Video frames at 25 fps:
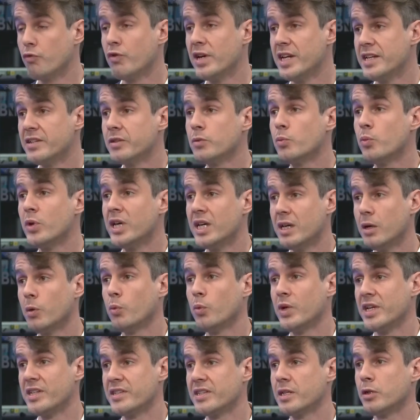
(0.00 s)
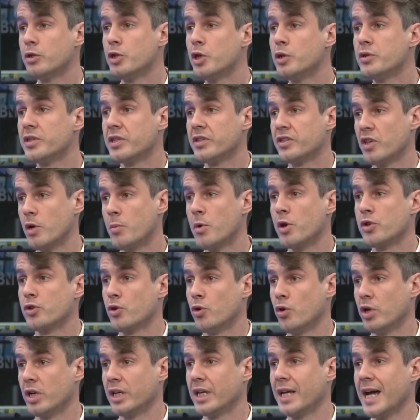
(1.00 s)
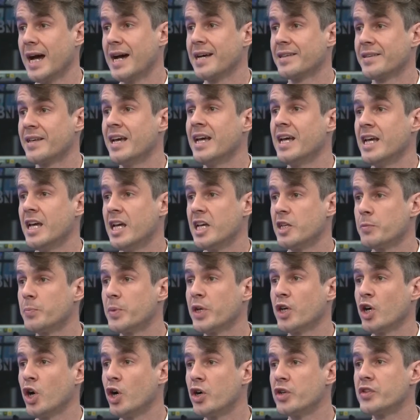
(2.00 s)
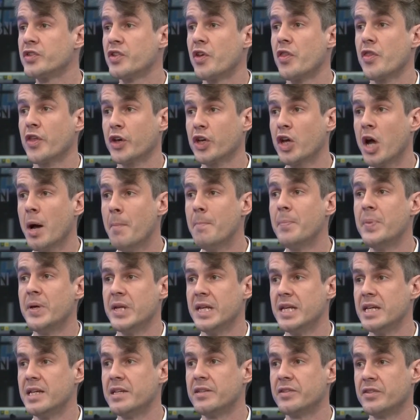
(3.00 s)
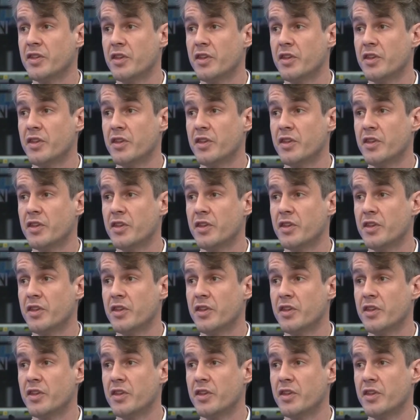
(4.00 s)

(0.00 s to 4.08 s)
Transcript: The reason we're, we're still using so much oil and gas is because the companies,